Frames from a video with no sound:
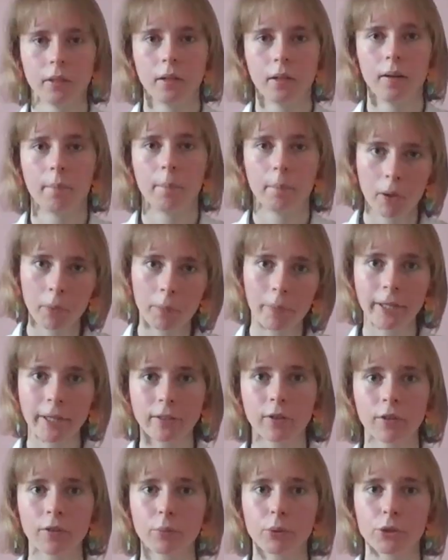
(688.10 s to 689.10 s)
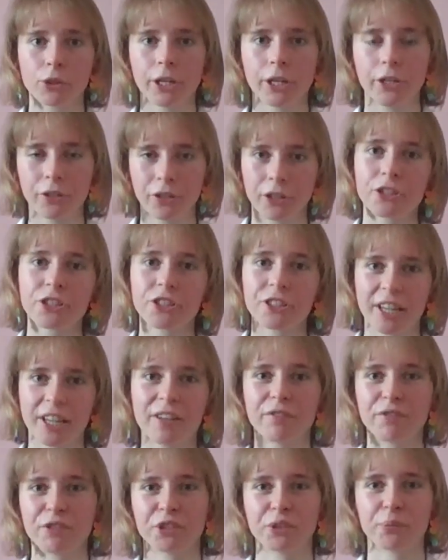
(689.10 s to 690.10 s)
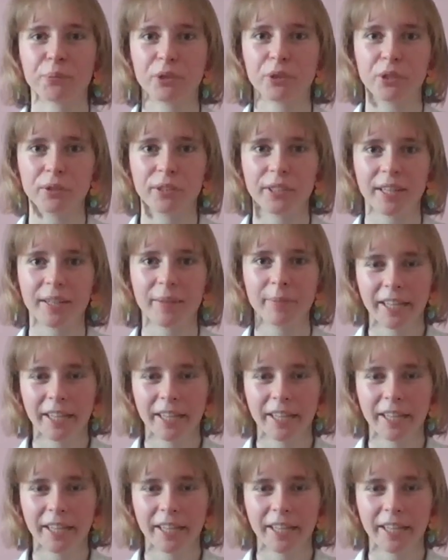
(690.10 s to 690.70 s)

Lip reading: Man bij het Hond was a Dutch television program.